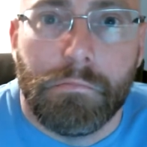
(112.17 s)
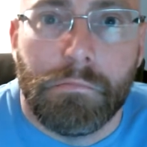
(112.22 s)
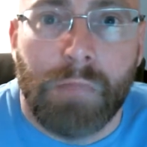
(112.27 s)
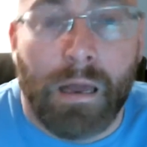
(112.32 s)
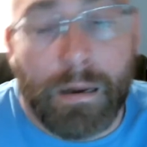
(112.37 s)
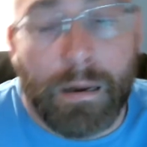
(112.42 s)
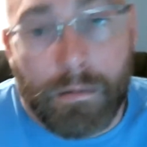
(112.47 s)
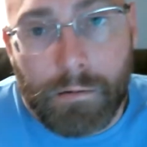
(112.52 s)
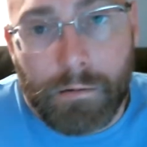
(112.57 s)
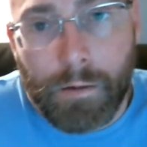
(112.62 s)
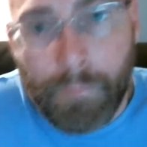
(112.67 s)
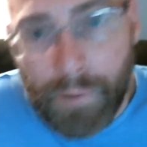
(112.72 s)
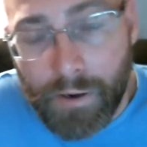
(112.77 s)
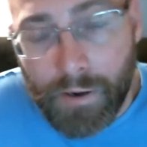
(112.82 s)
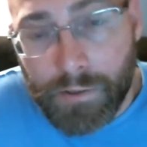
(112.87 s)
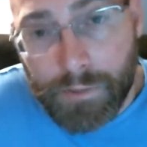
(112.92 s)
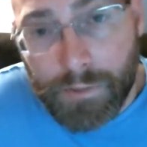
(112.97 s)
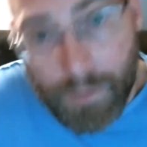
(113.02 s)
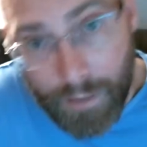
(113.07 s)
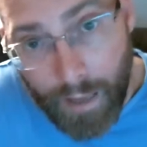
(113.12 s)
not
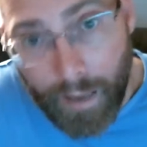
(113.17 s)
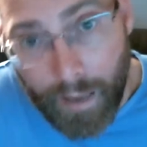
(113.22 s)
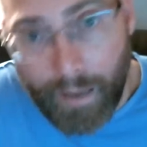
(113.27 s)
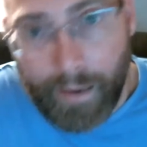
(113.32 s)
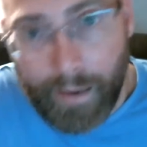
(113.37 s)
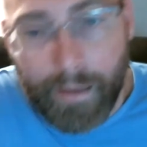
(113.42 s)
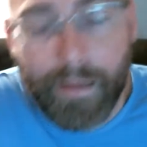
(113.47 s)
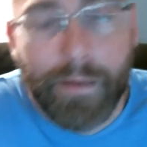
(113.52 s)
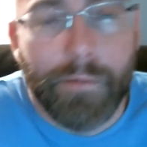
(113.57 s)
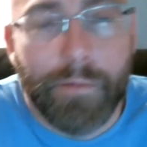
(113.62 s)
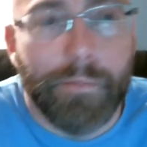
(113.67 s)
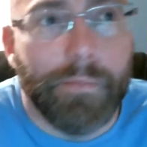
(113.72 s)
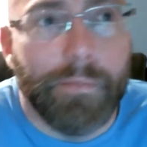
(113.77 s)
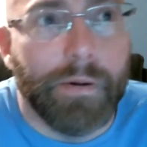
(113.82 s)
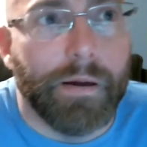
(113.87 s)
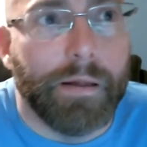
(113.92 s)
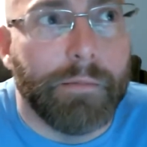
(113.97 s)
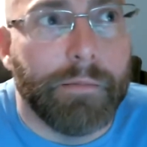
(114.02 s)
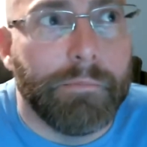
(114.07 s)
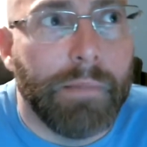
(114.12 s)
compared to today,
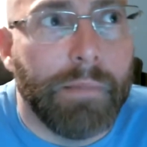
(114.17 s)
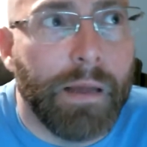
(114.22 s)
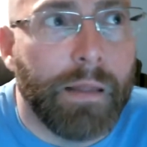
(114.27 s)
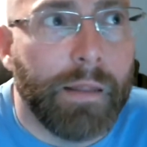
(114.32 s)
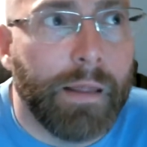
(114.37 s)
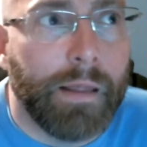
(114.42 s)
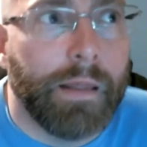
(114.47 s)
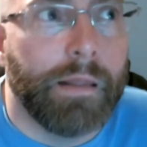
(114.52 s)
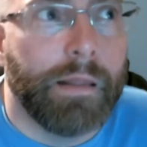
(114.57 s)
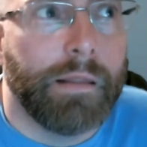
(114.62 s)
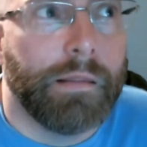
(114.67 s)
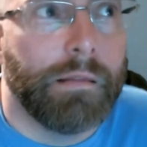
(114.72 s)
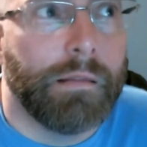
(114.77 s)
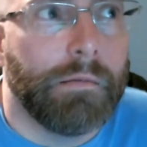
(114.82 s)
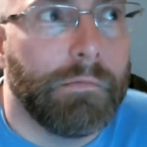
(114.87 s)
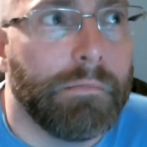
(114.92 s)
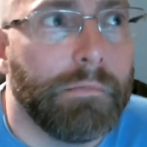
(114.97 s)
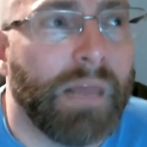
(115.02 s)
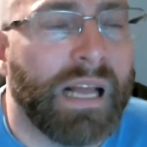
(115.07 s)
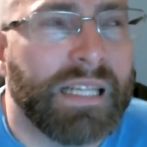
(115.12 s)
but back
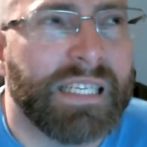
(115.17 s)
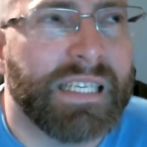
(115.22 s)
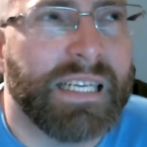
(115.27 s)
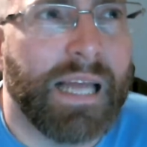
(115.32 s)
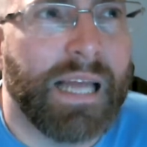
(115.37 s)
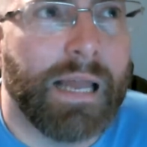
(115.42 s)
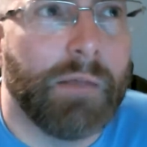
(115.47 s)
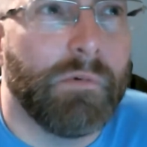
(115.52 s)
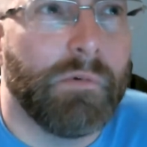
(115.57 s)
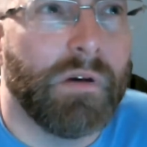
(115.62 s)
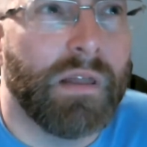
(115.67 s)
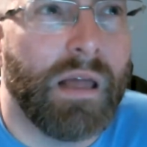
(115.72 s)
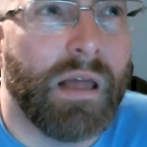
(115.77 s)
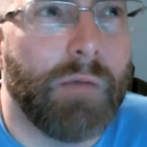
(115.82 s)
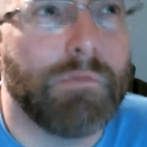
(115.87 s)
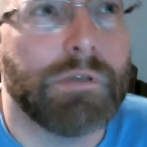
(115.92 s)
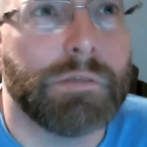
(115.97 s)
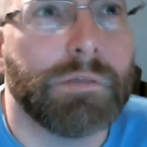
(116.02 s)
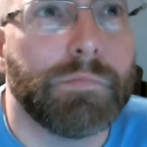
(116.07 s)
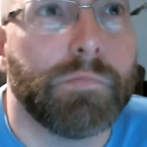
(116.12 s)
then 1981
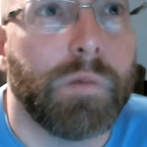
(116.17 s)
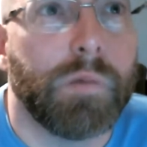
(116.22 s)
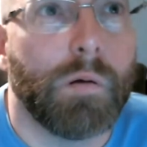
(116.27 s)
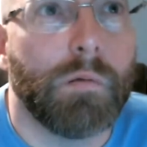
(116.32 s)
that was